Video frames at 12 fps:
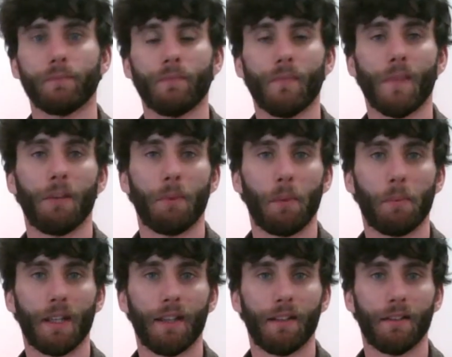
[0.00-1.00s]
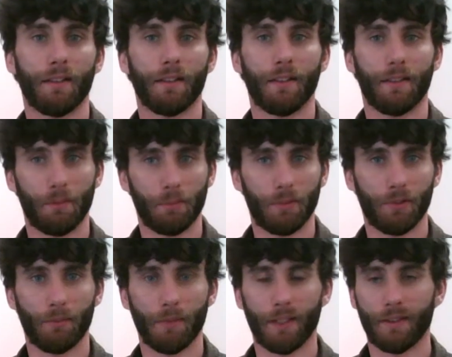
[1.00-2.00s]
can be played. The simpler
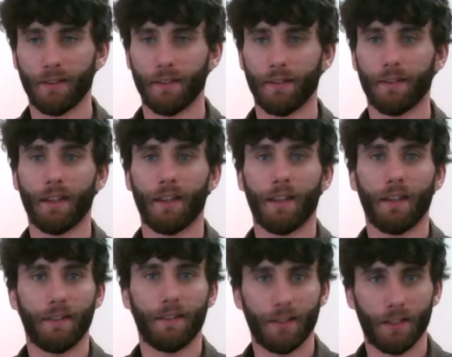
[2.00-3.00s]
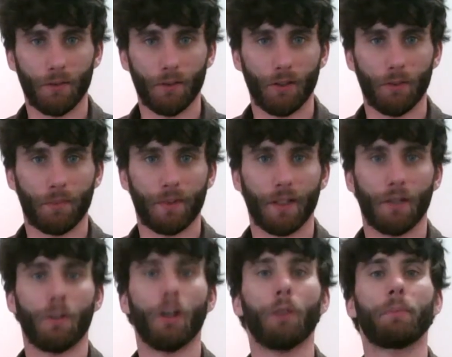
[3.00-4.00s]
method is down, up, down,
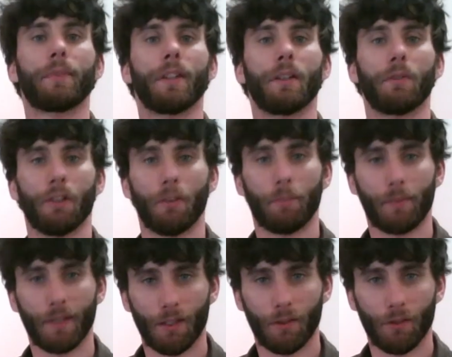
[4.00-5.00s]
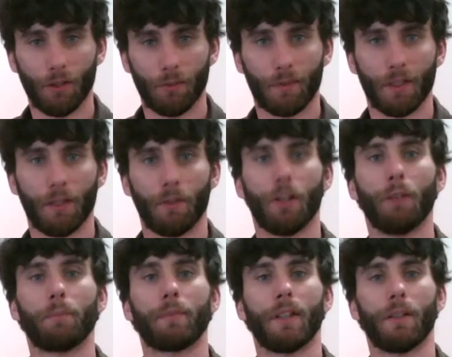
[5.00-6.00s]
up, down, up, down, up, down,
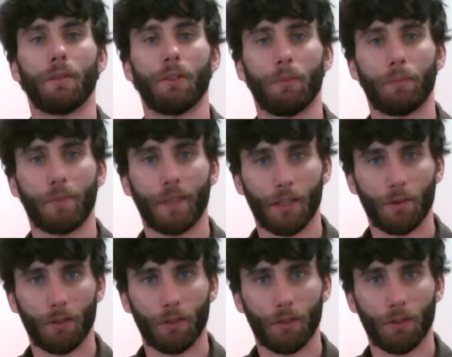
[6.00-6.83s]
up, down, up, down,